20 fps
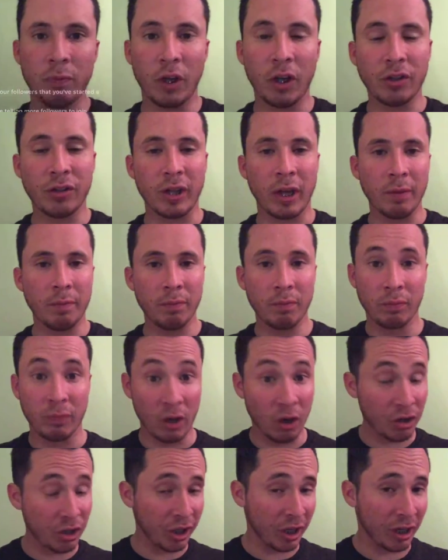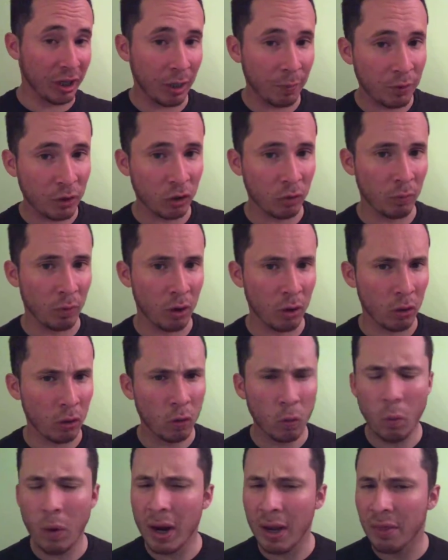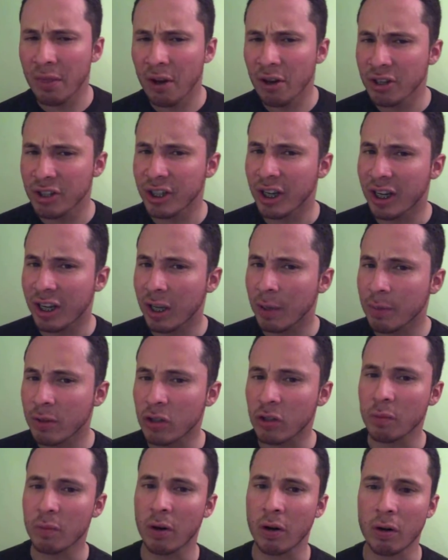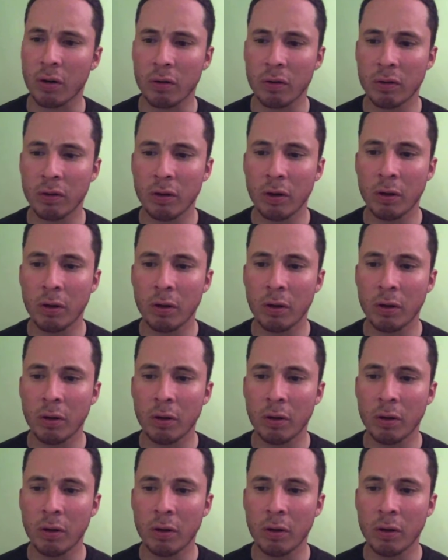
can say, there's an eclipse tomorrow. Why there's an eclipse tomorrow?